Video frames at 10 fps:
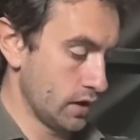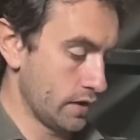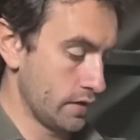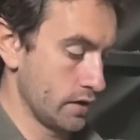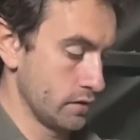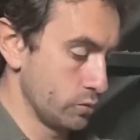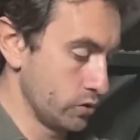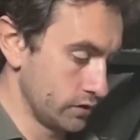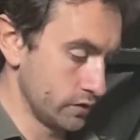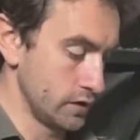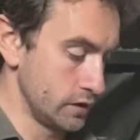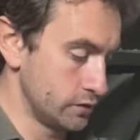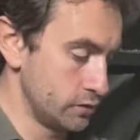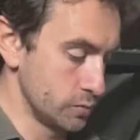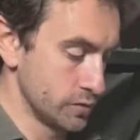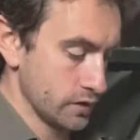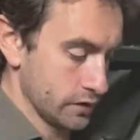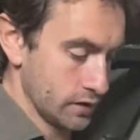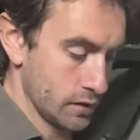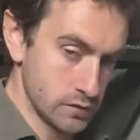and then put into these tubes. So
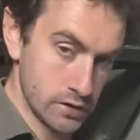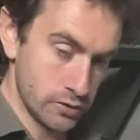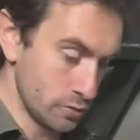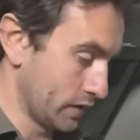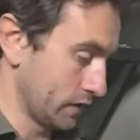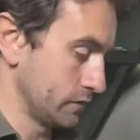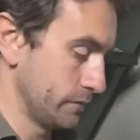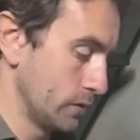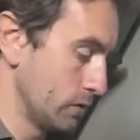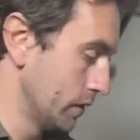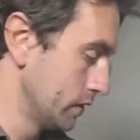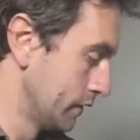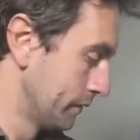that's an empty tube and that's a fuller one.